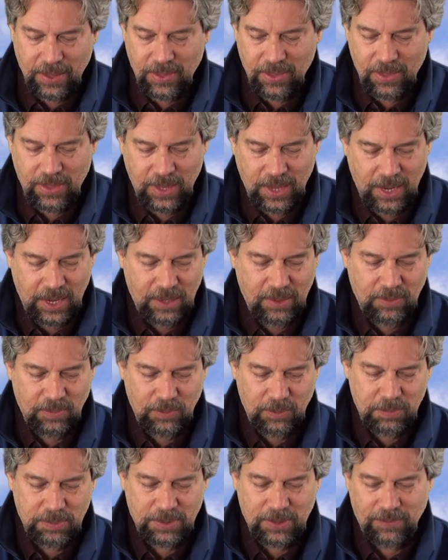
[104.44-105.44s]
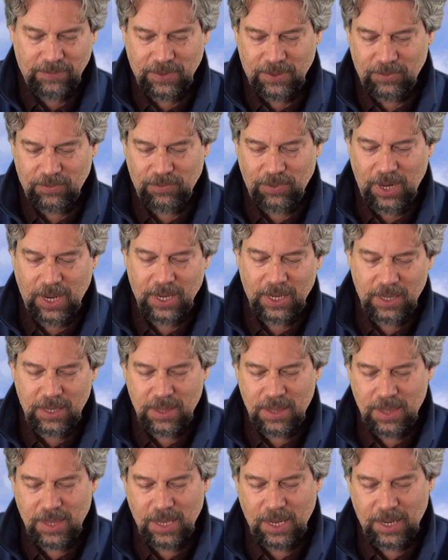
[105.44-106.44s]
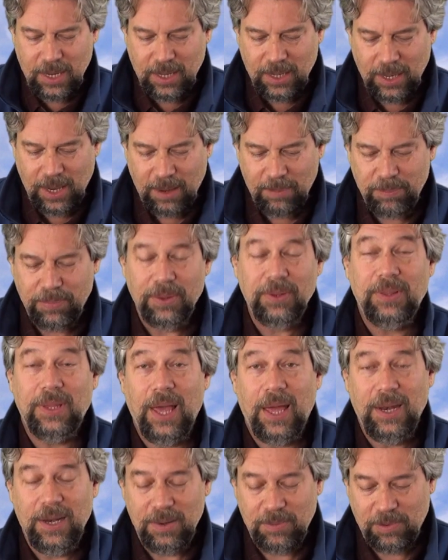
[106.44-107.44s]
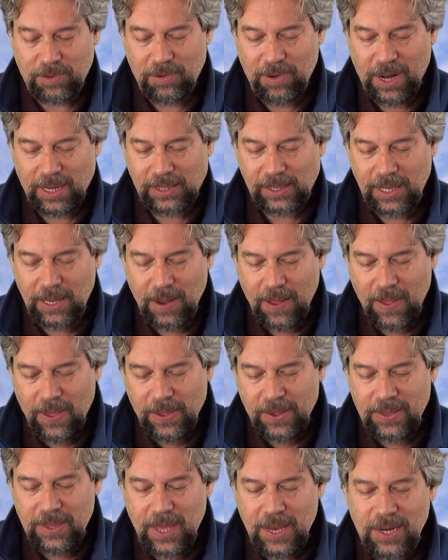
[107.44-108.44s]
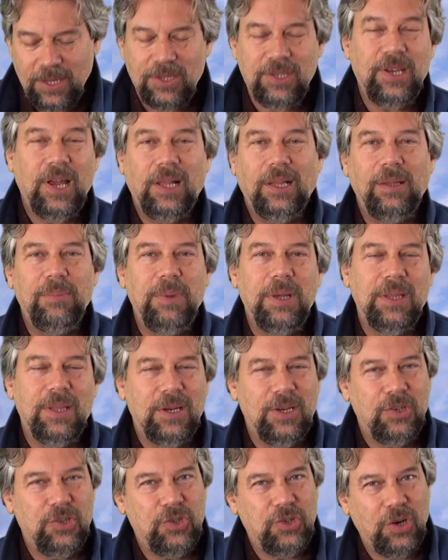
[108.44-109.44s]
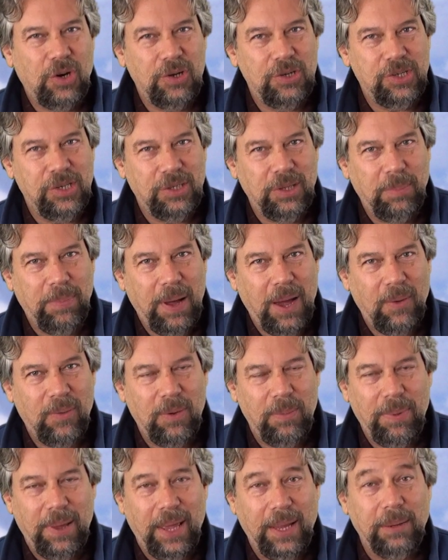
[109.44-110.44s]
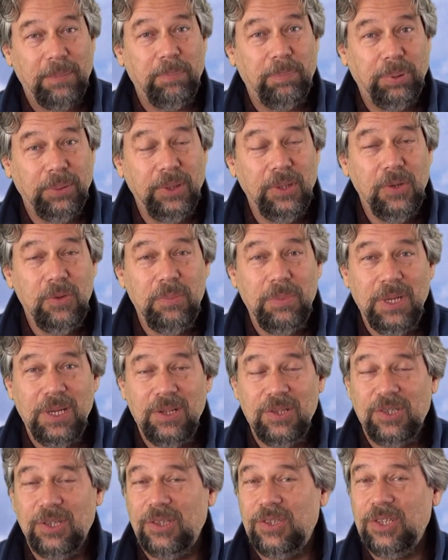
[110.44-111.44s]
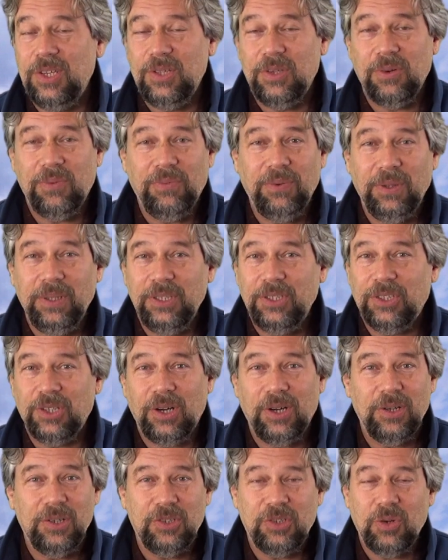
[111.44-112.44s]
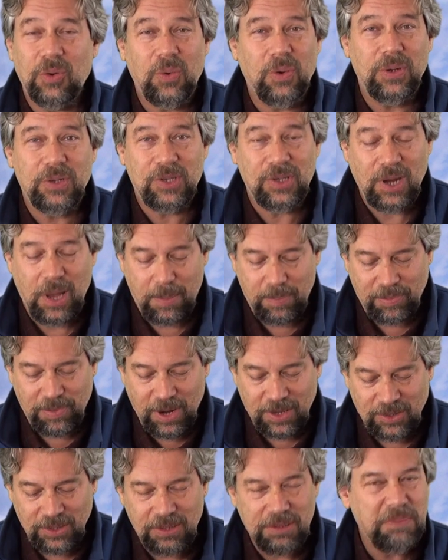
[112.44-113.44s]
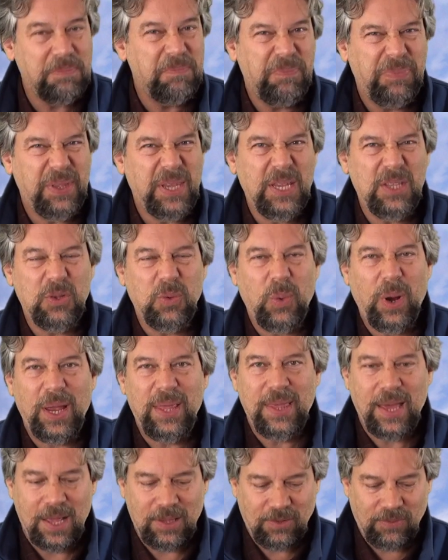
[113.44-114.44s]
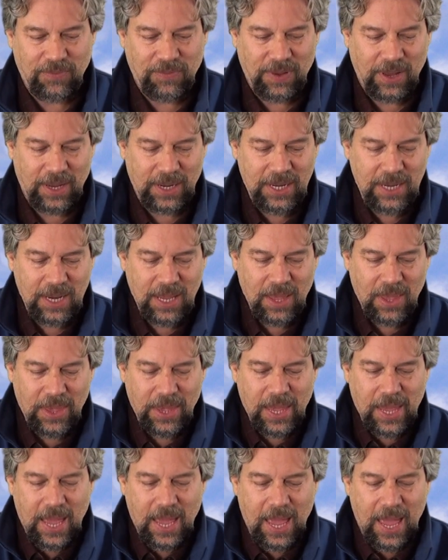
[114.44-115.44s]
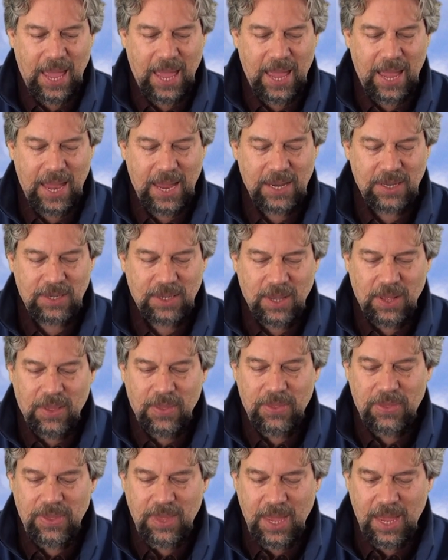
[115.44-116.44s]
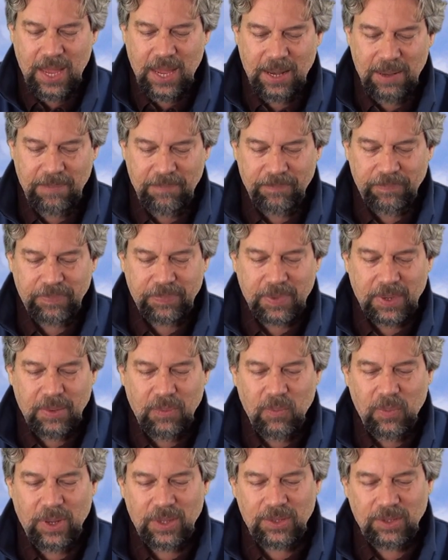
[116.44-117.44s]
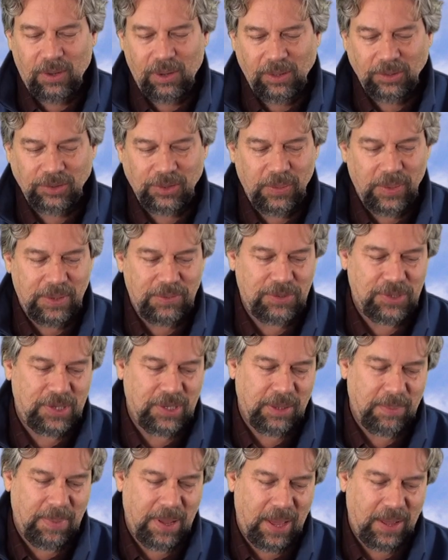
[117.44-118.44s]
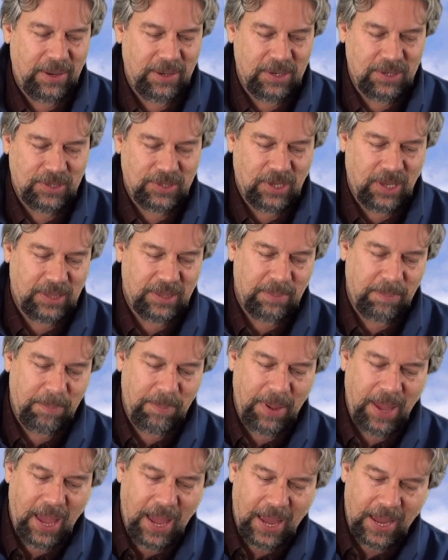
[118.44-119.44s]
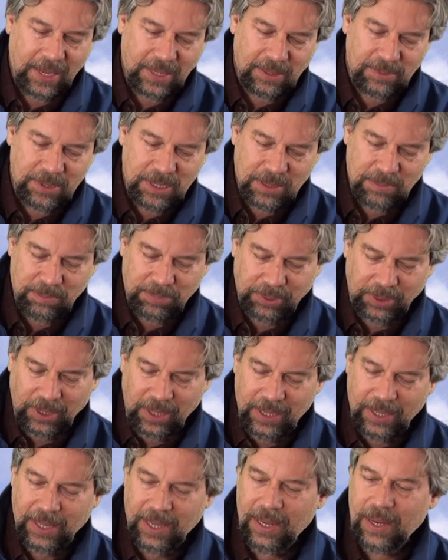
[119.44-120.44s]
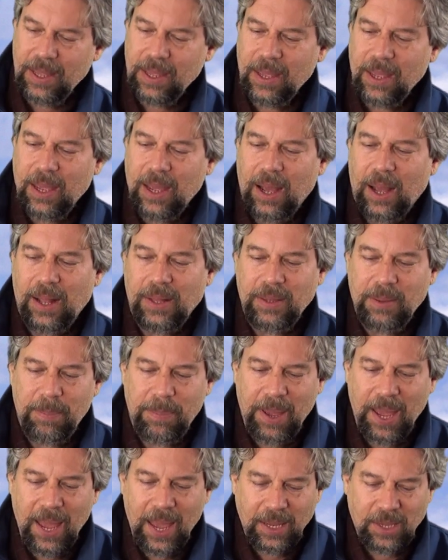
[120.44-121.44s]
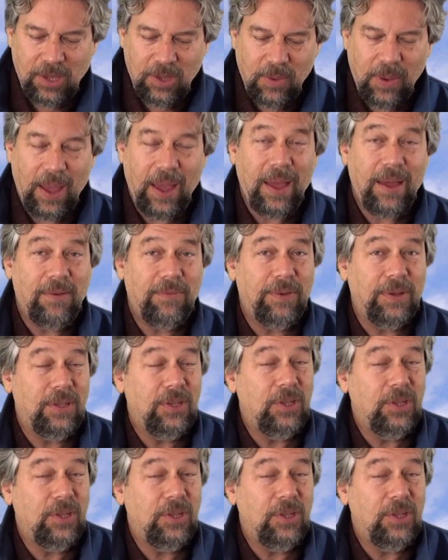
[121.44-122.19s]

then, oops, if it's red, then I put that in correctly, then it's telling me that it's charging the power bank. Blue means it's either fully charged or it's not present. Either way, that's fine. And then what's also interesting about it is on the back, let me unplug it, on the back you have a